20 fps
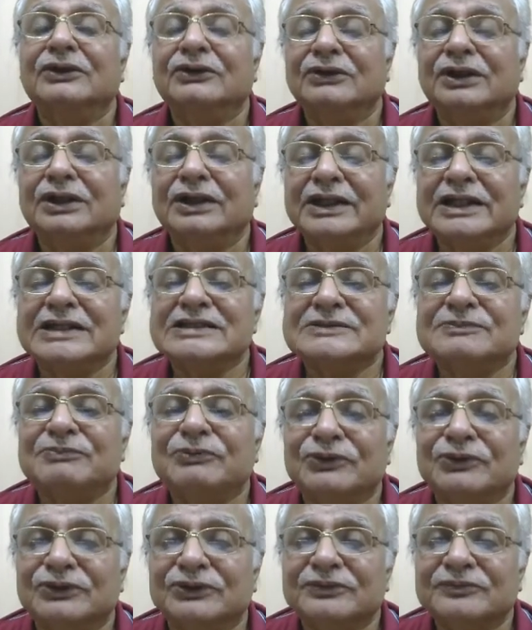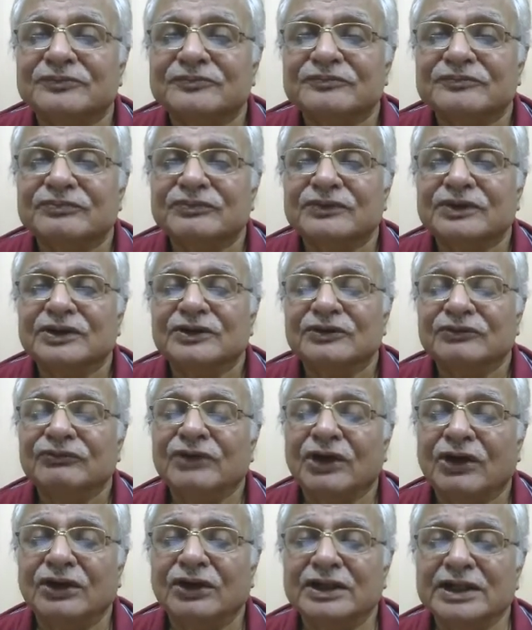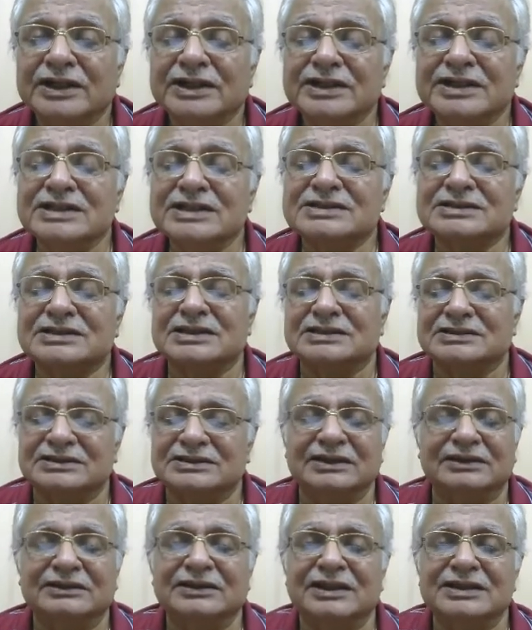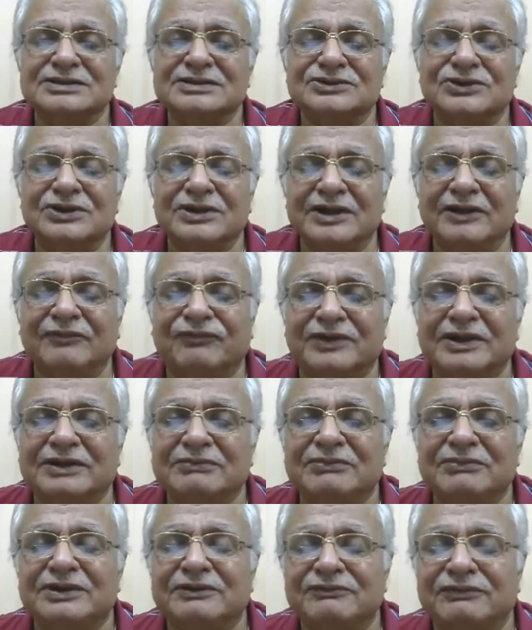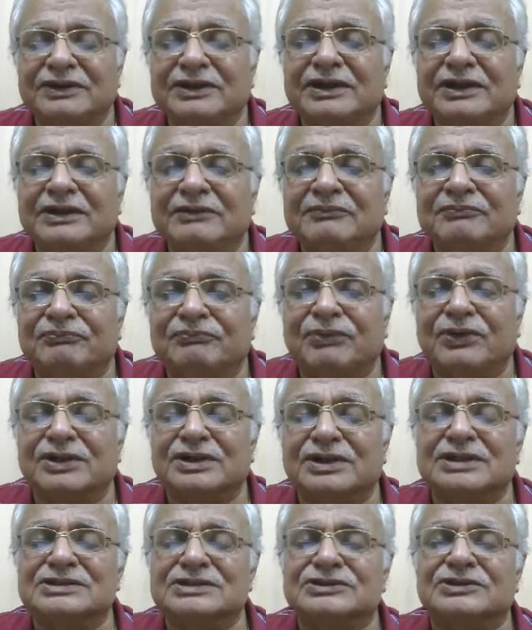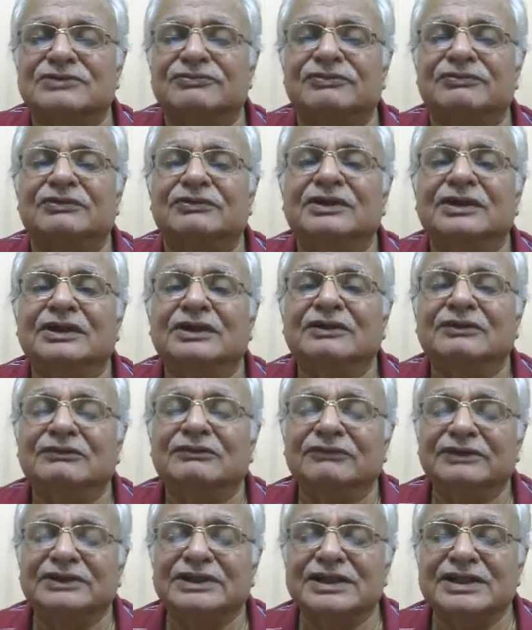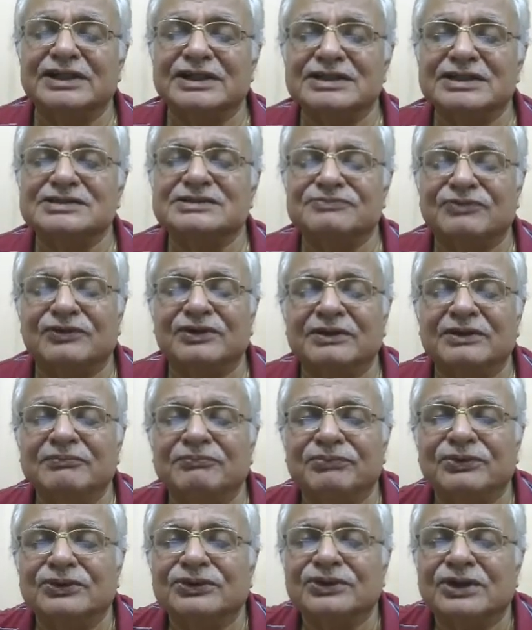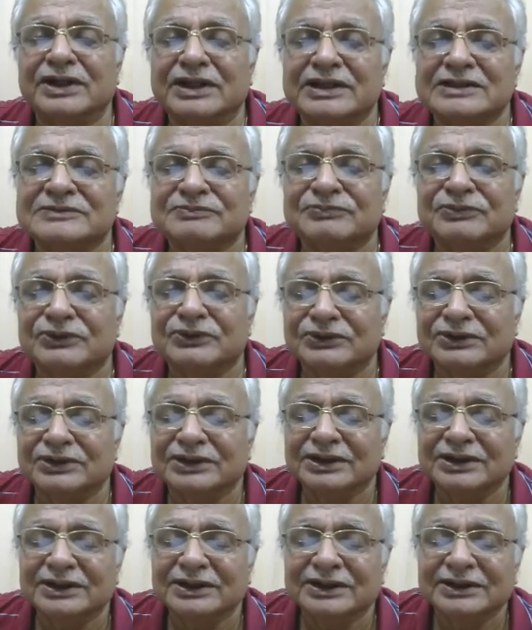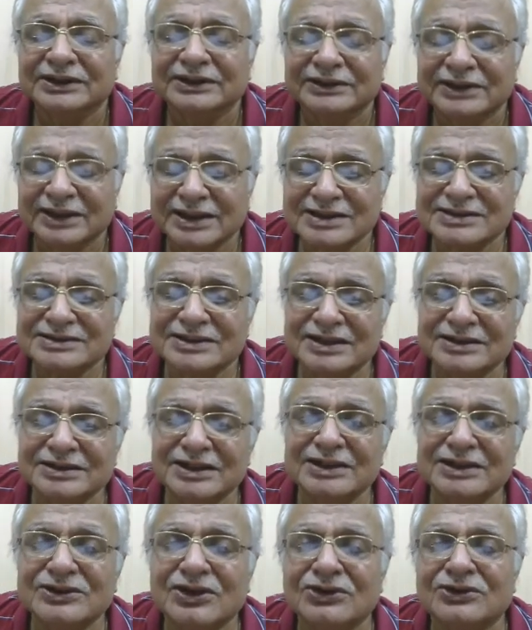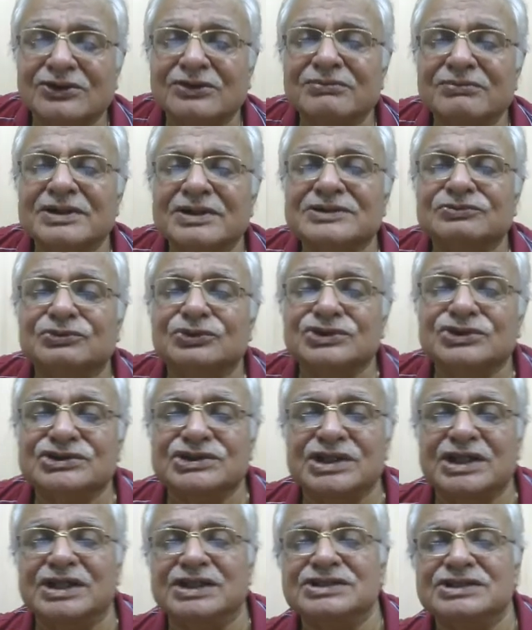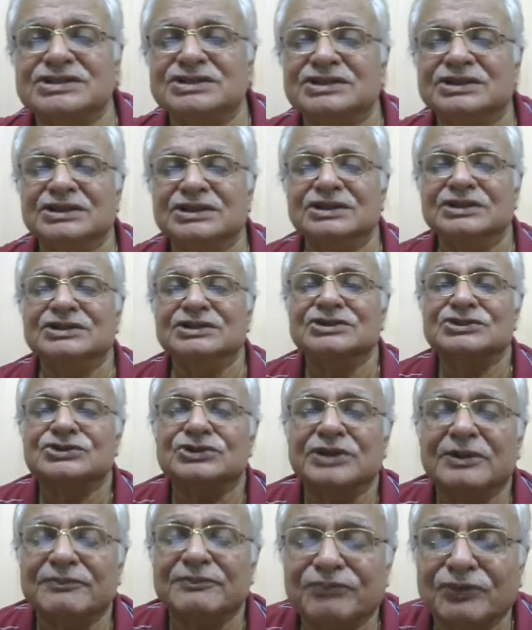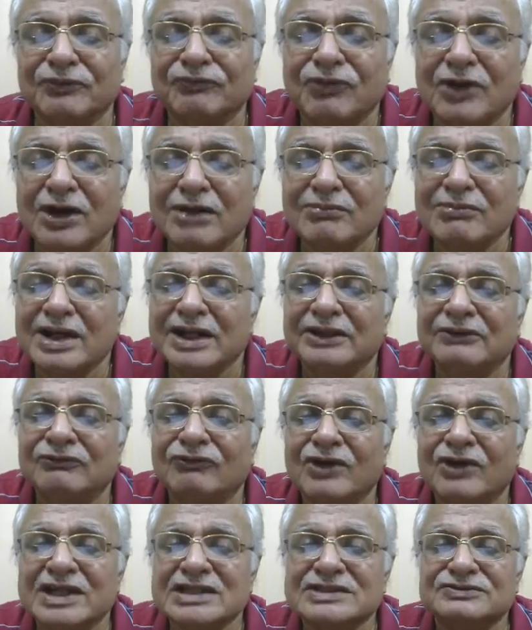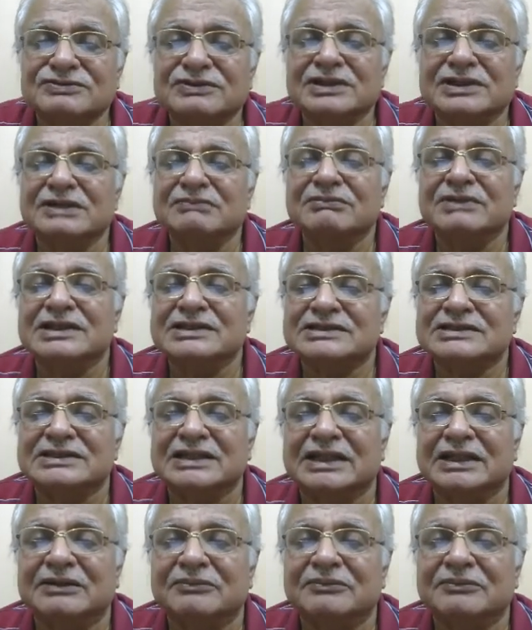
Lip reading: export. We already discussed there is no difference between the importance of whether it is for import or export. There are certain documents would change. So the pro forma invoice will remain same.